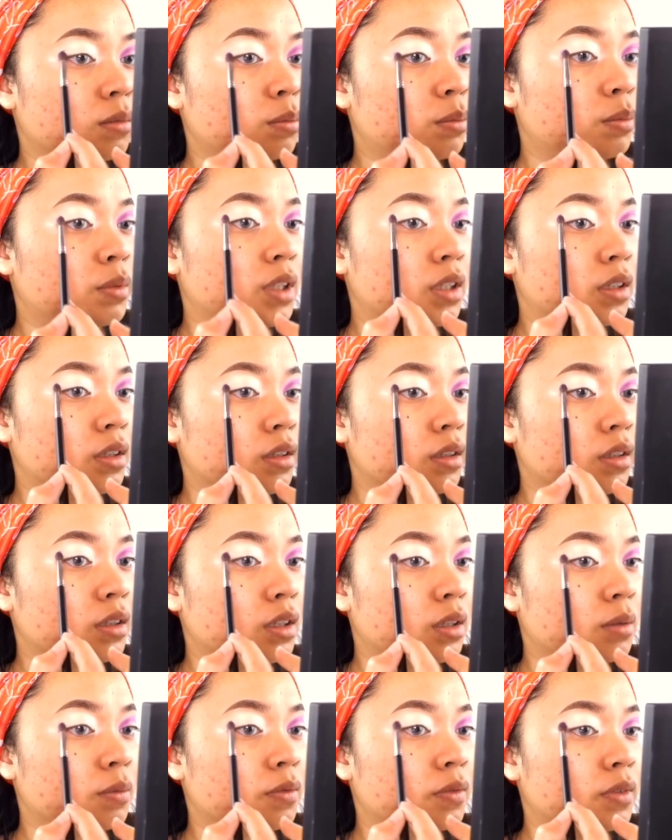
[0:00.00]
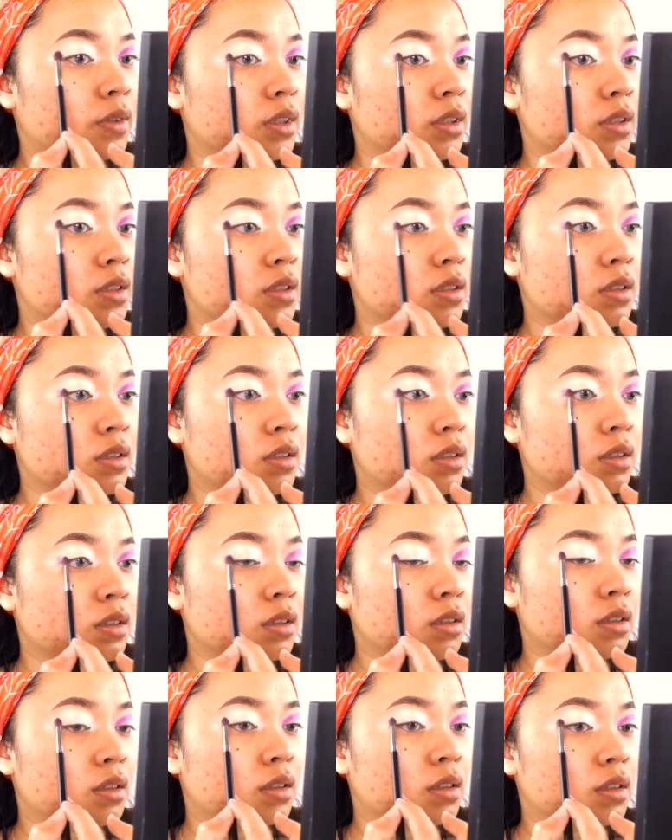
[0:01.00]
build it up first.
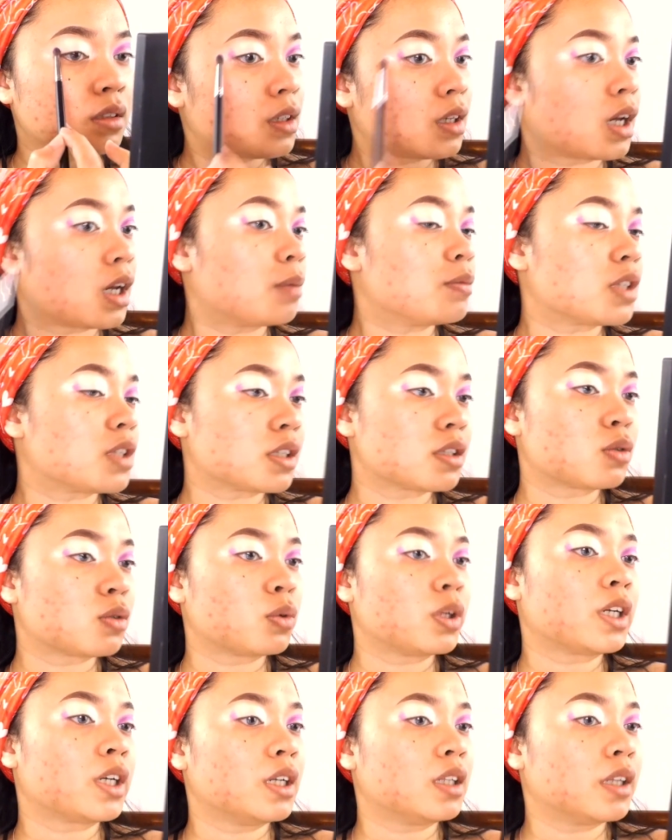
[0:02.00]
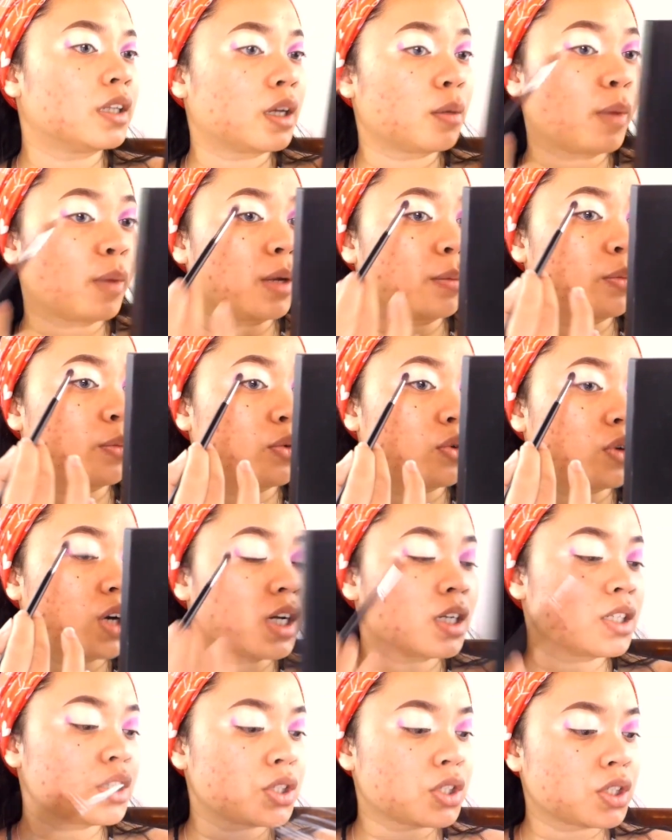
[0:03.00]
I'm just wiggling my
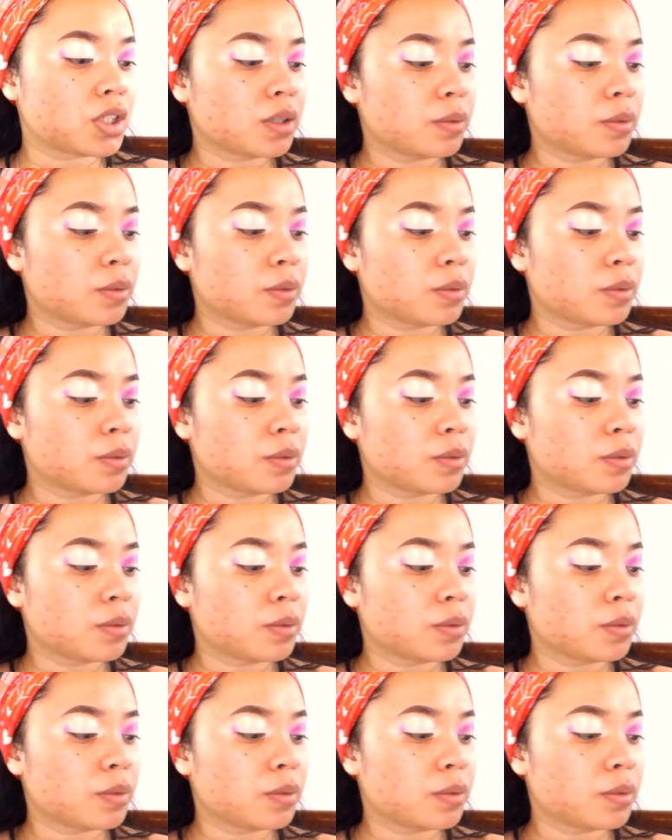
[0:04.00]
brush.